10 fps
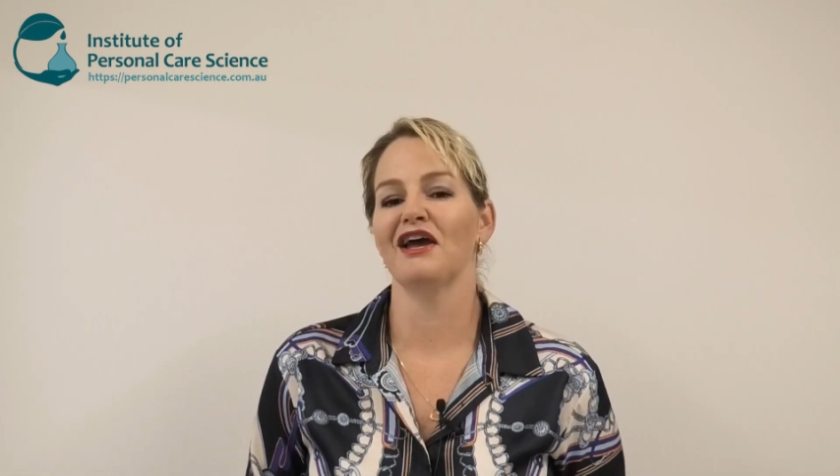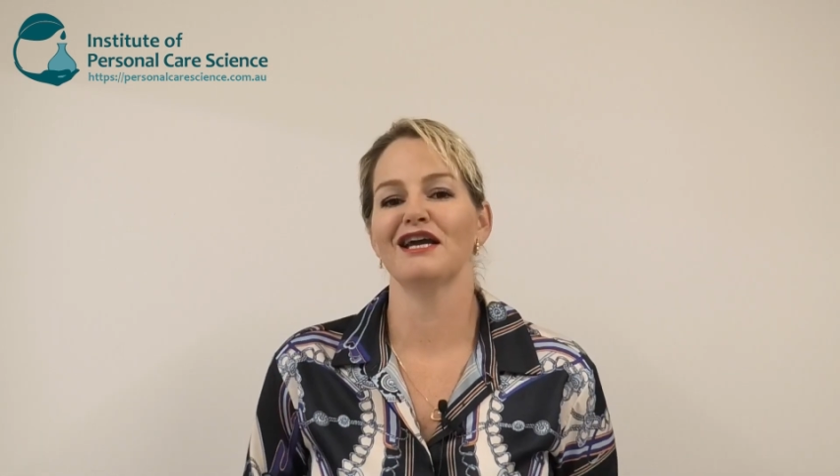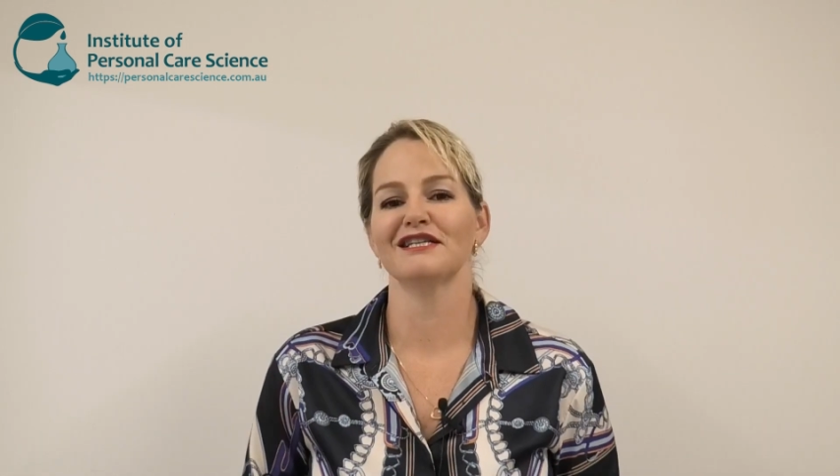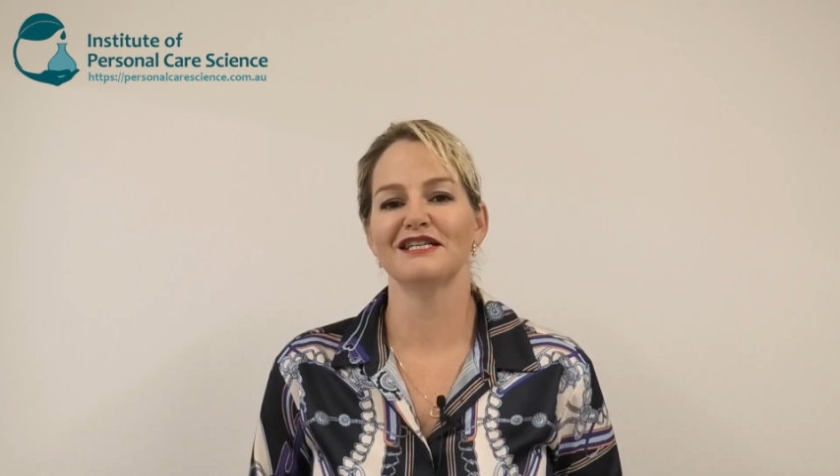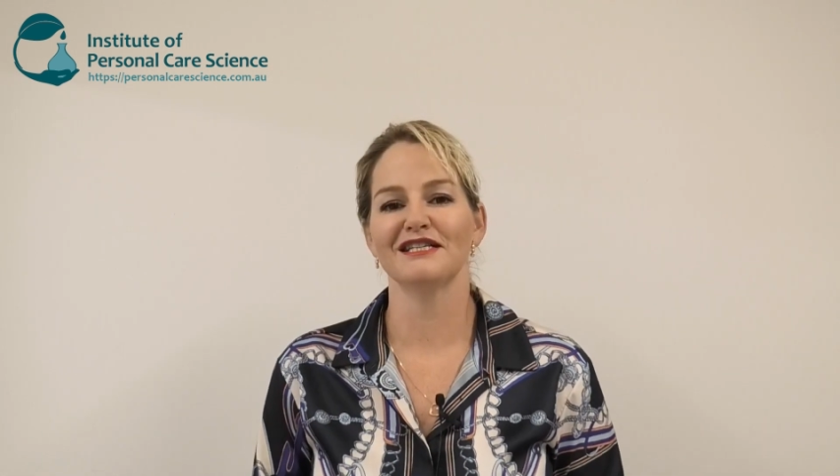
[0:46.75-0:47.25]

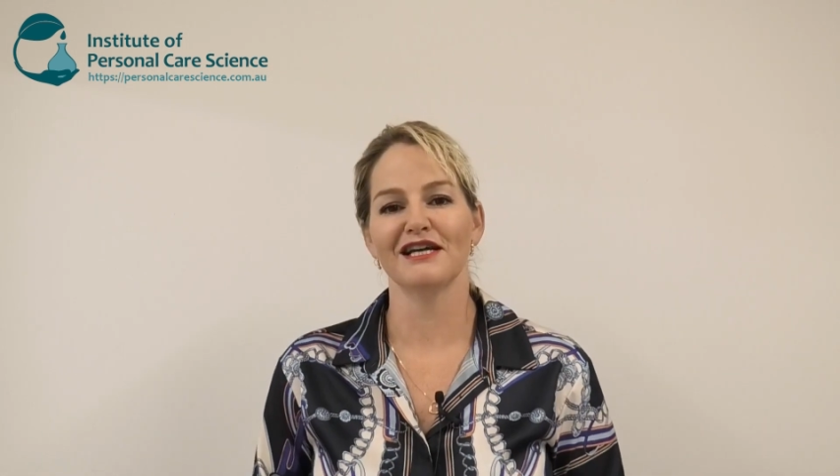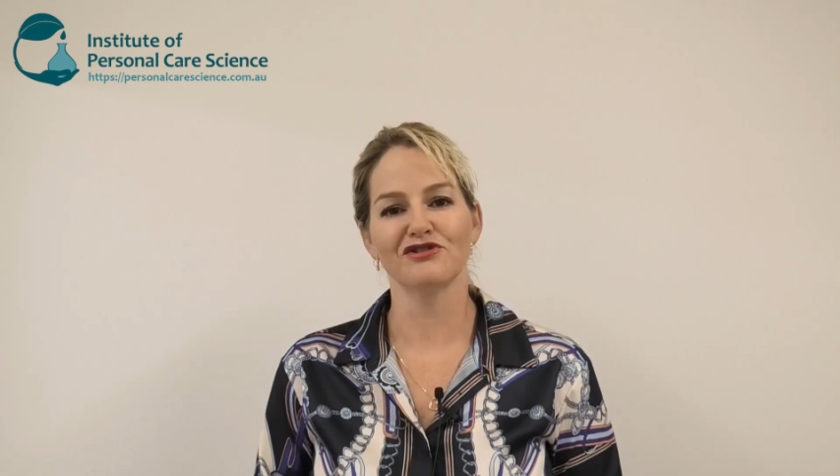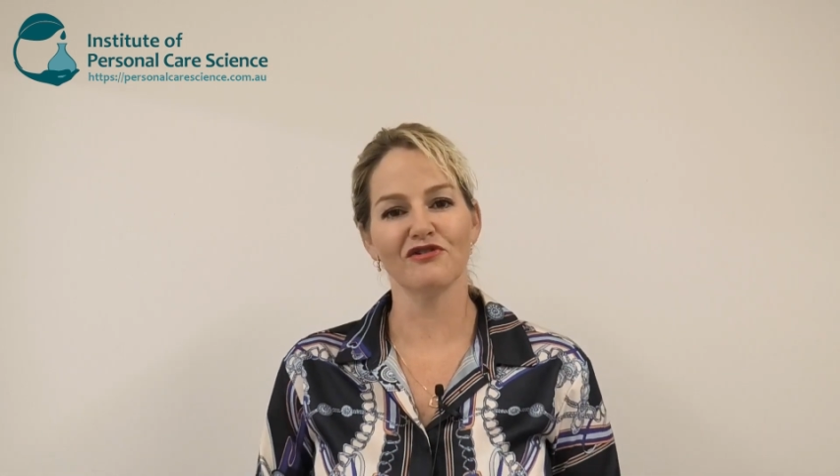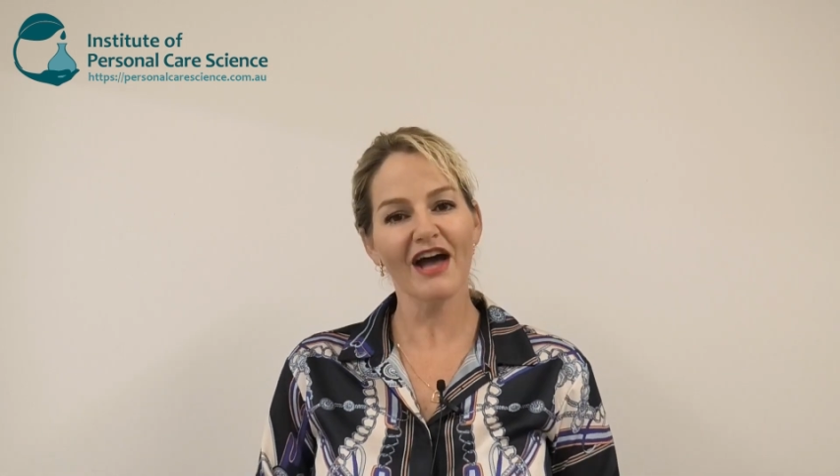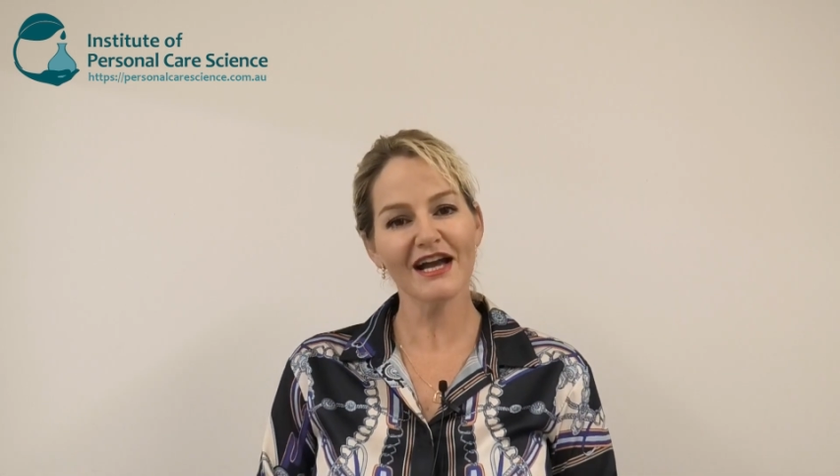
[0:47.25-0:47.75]

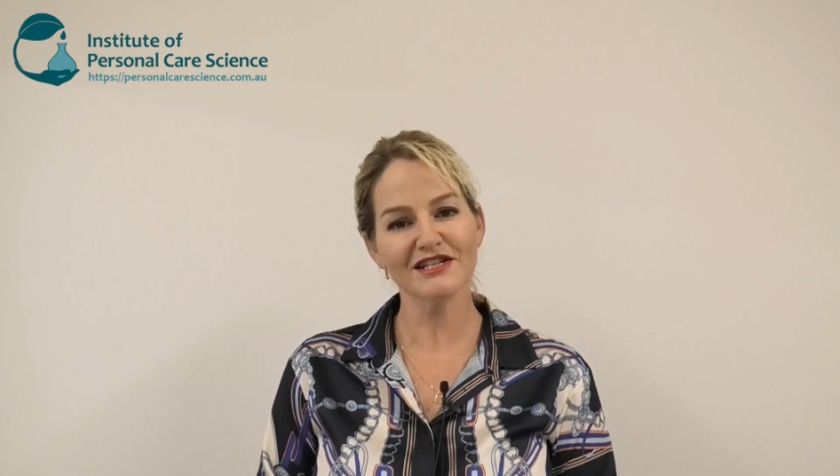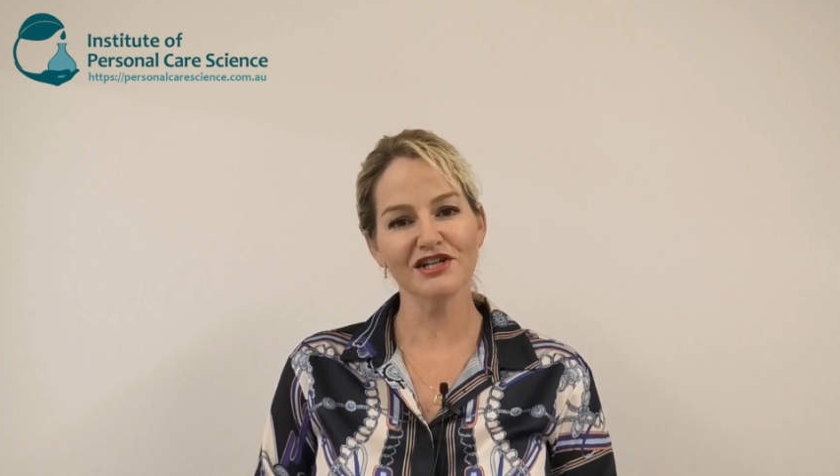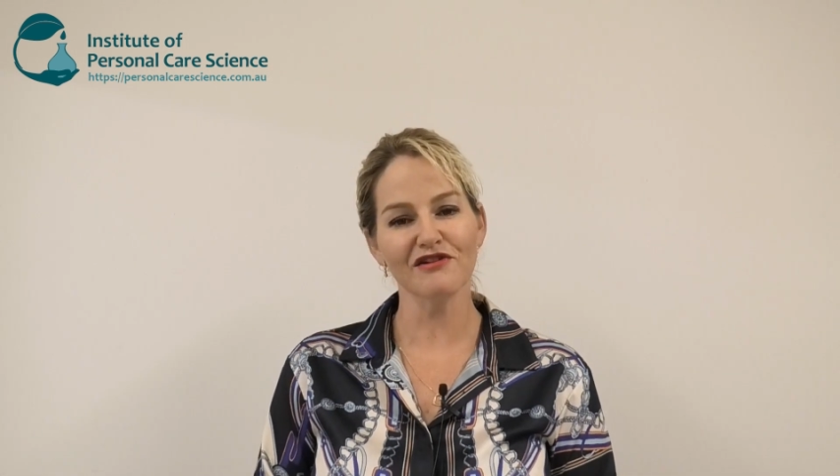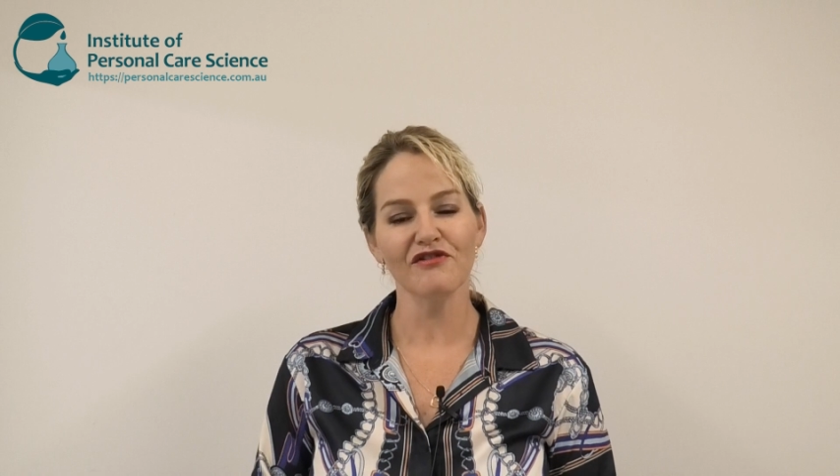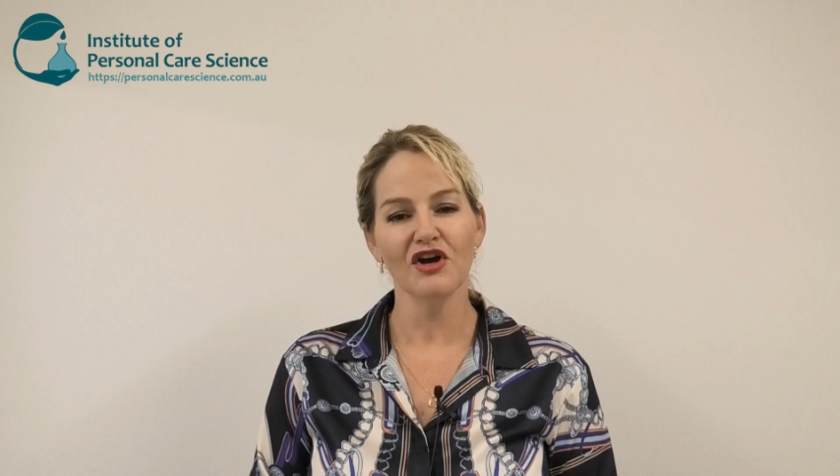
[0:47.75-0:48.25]
anti-dandruff
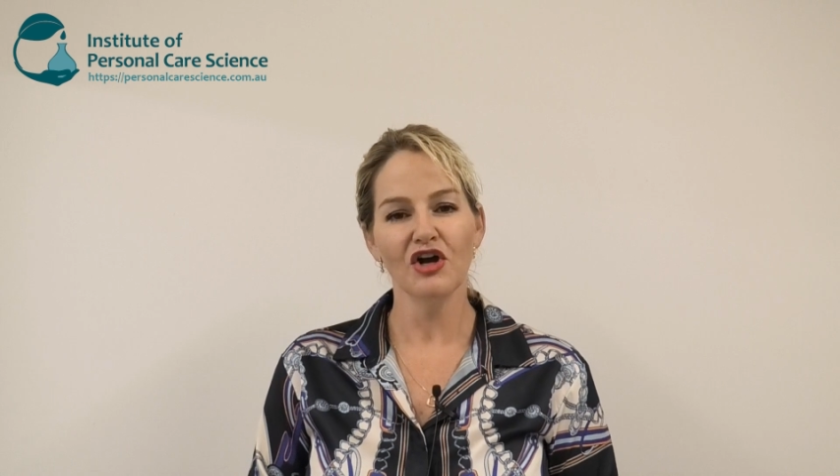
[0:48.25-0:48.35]
active,